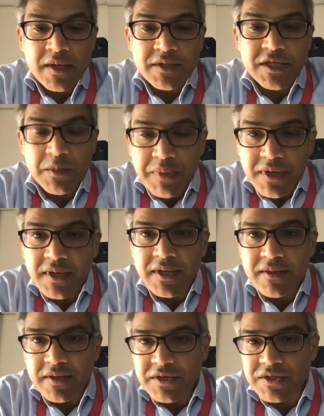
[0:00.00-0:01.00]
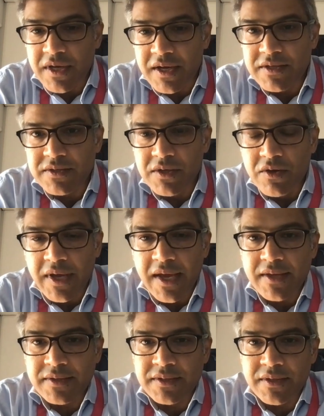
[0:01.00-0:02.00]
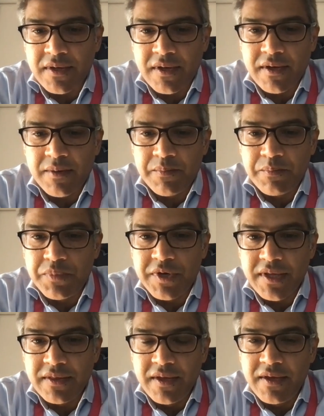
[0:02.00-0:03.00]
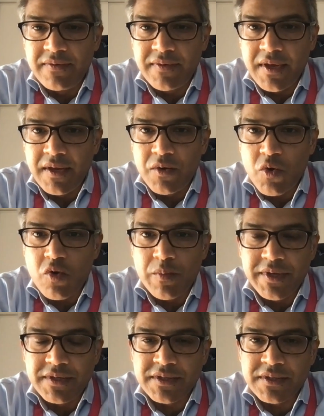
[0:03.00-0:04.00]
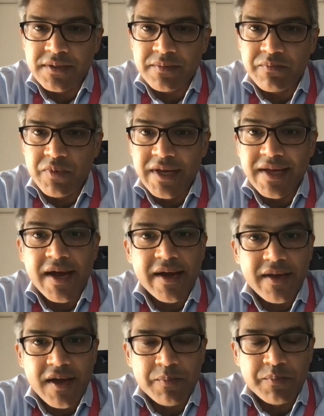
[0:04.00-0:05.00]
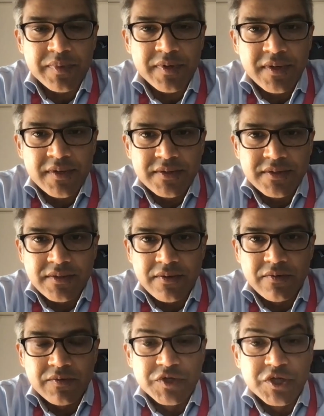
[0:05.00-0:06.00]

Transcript: Typically, the designs look at putting these in orbits pretty high up. So